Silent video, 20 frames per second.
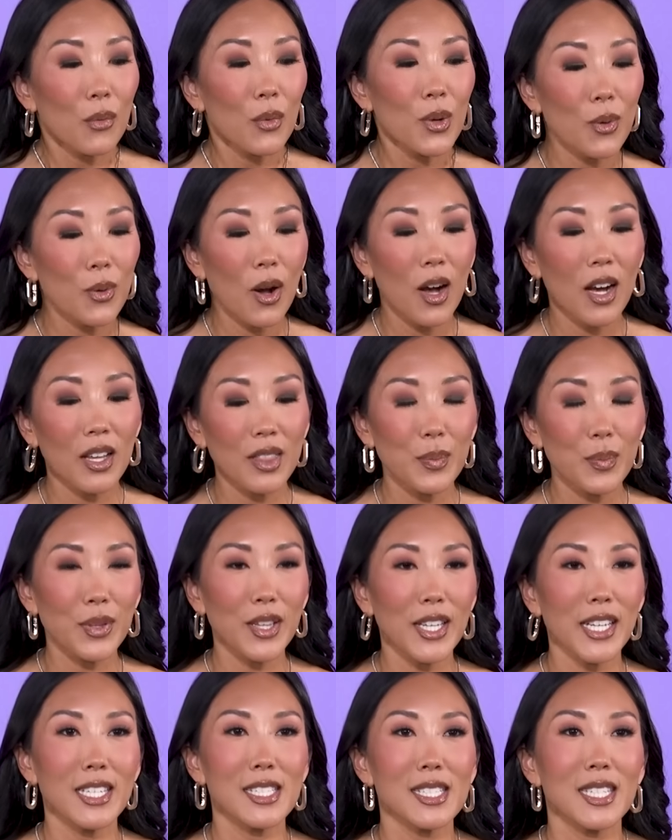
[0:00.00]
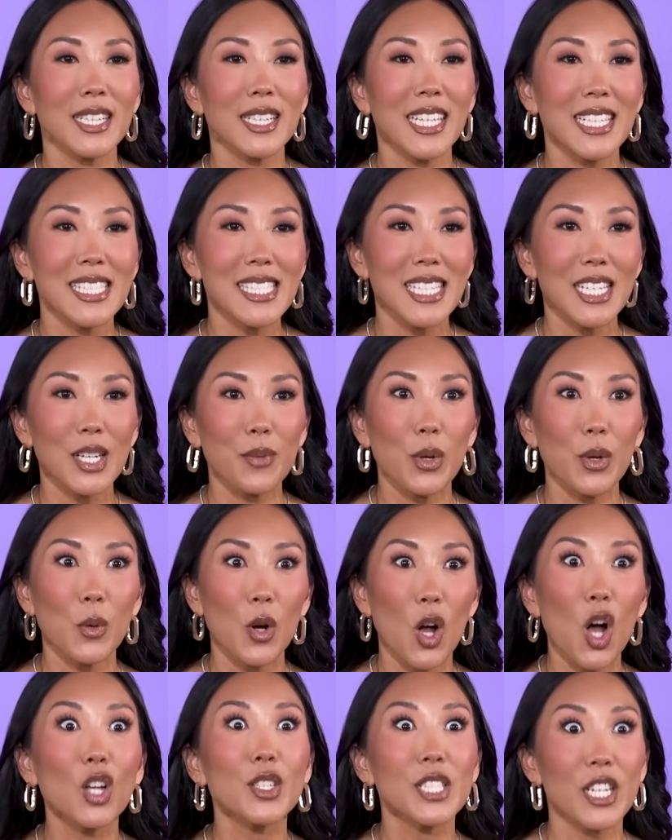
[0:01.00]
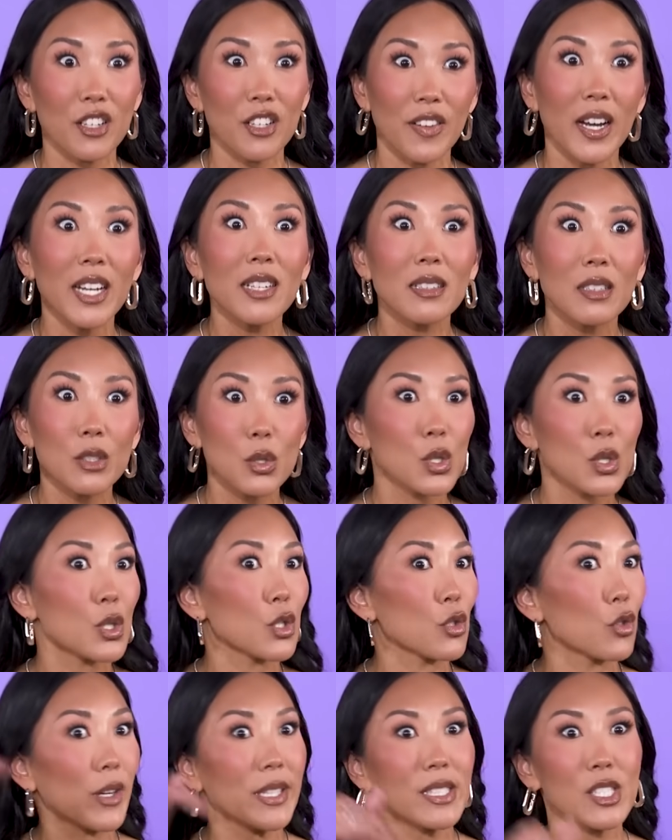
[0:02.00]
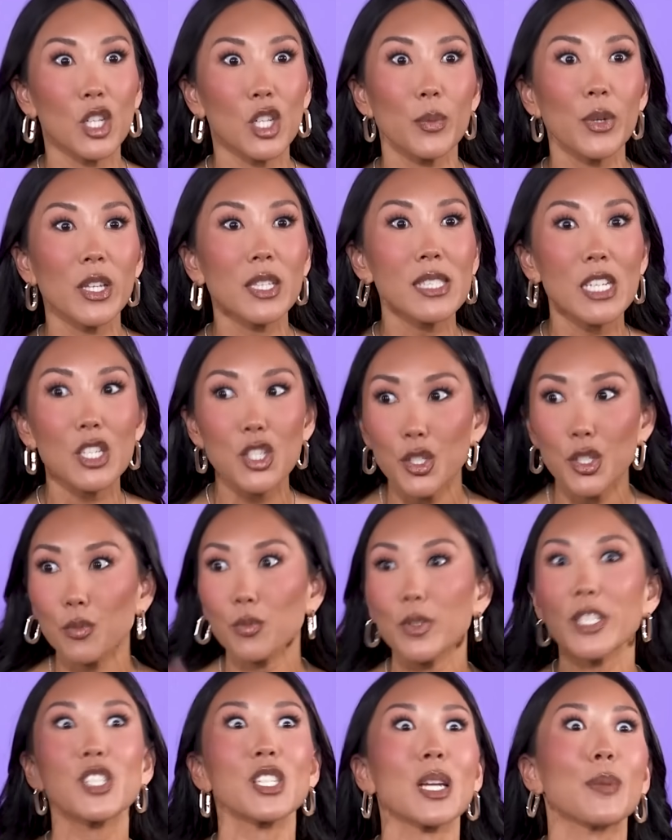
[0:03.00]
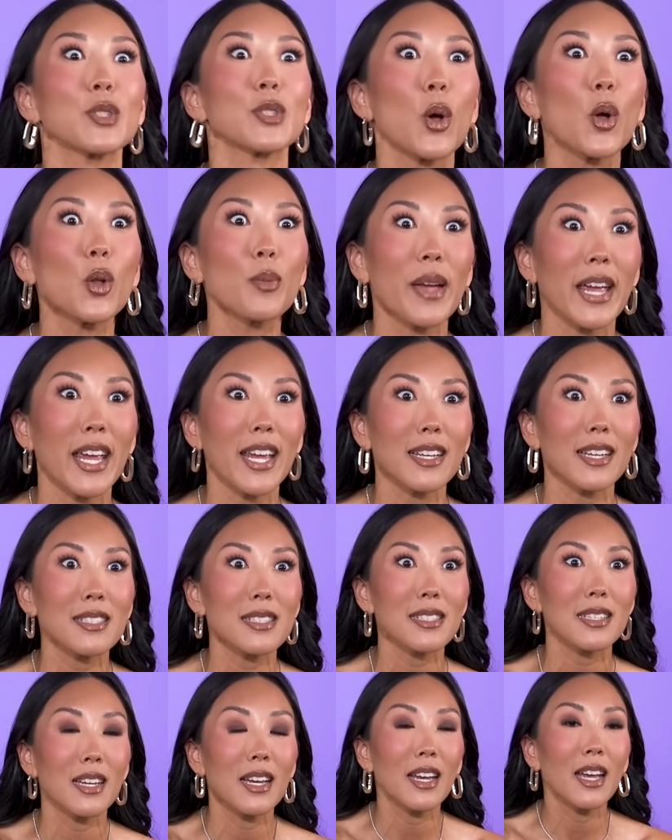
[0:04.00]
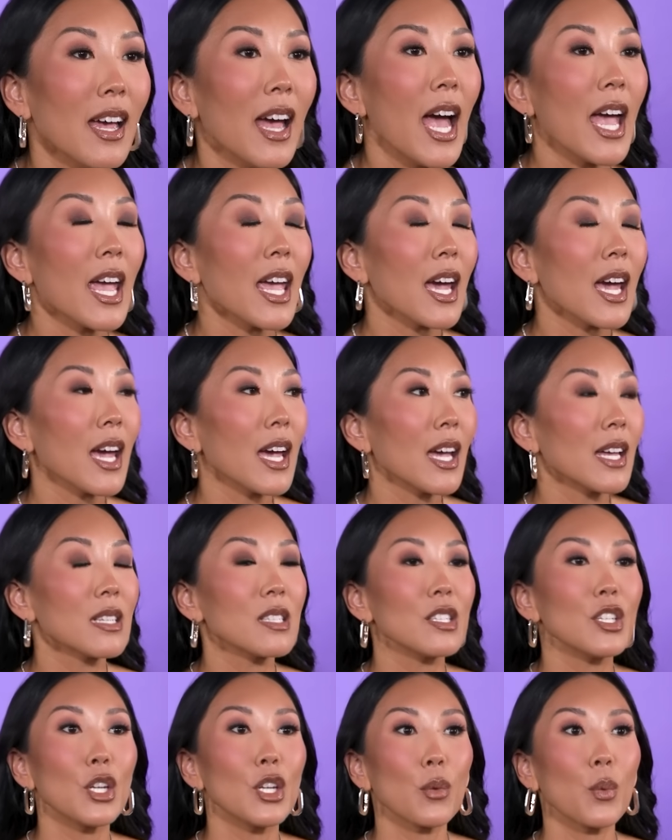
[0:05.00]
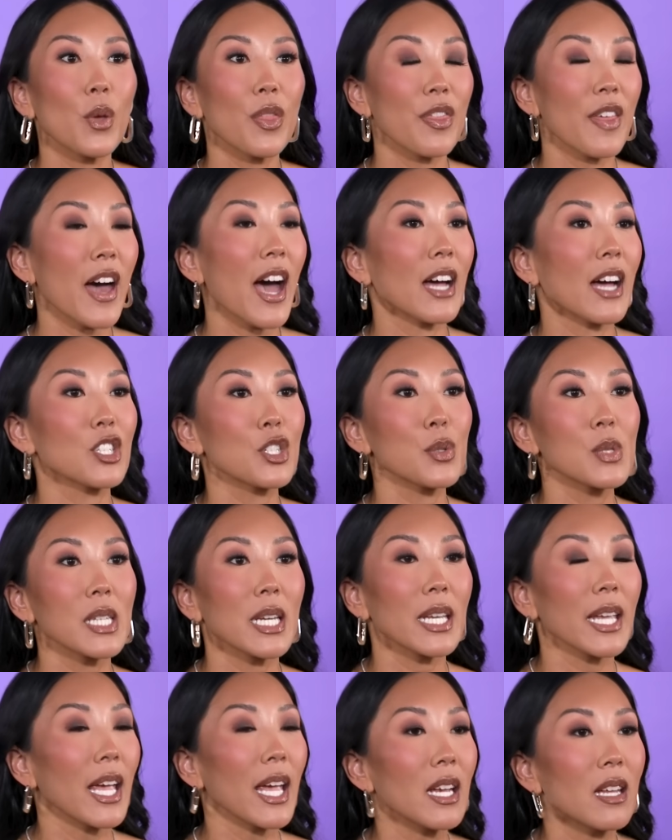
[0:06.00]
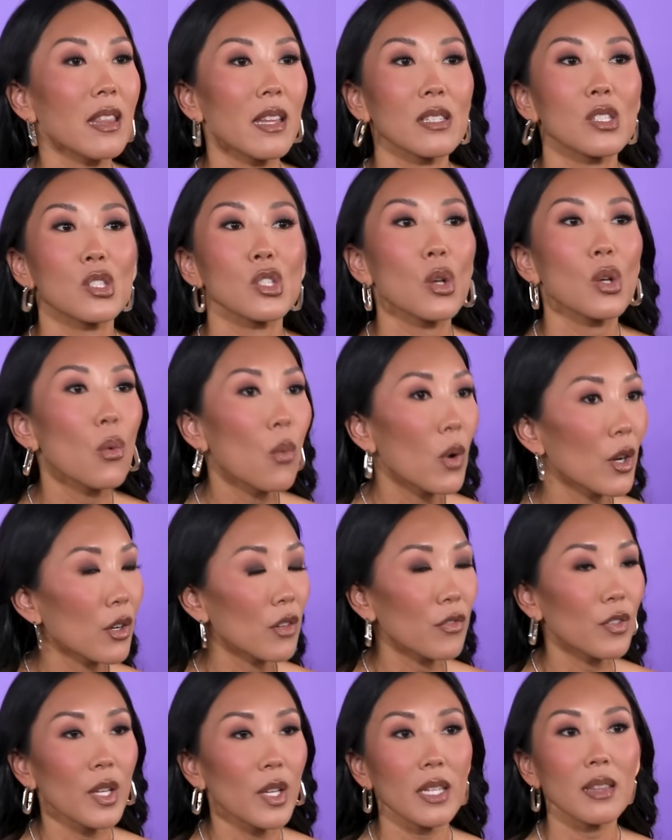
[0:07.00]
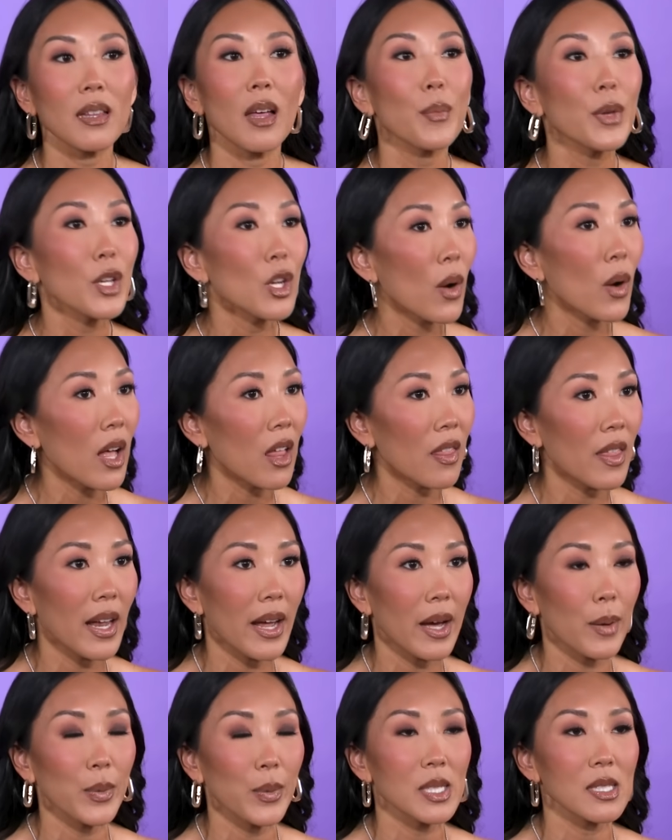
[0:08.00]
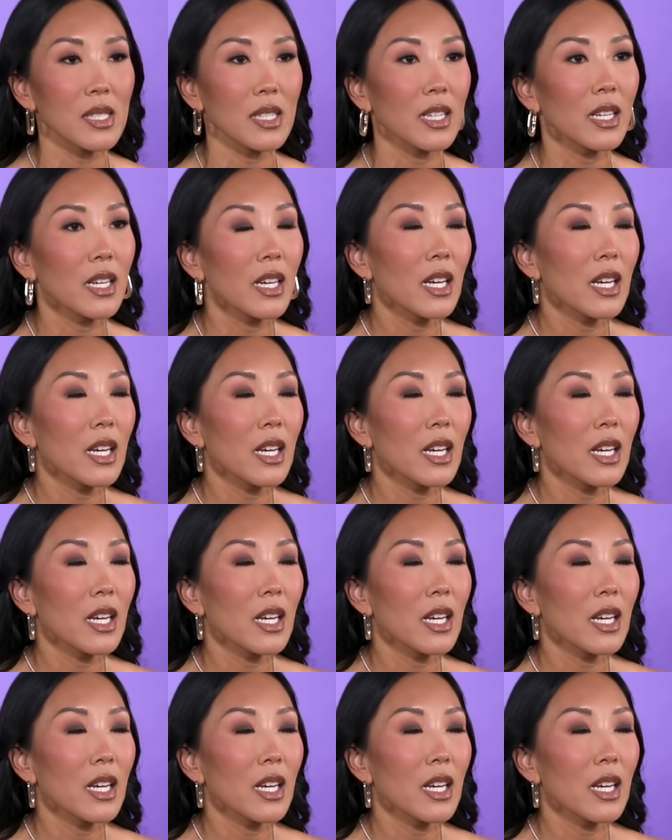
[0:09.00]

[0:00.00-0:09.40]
We were on the plane to London and we were all terrified because there's crazy turbulence, and she reached up to hold my hand. And, you know, with that, she was like, Katie, that is so wonderful. Like, let me know how that happens. And,